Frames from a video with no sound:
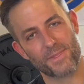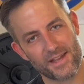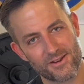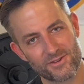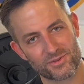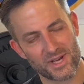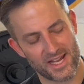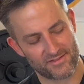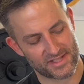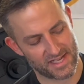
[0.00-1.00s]
Here's what I
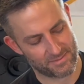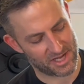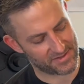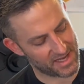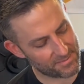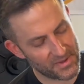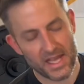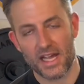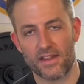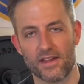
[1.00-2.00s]
have to say about that.
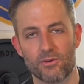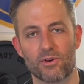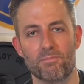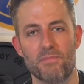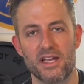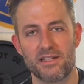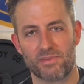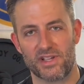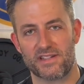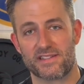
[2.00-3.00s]
There were many
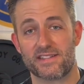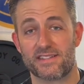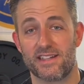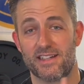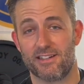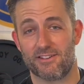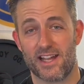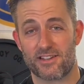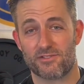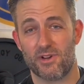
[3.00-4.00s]
plates that said
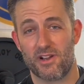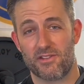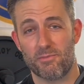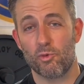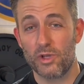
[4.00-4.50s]
international on them.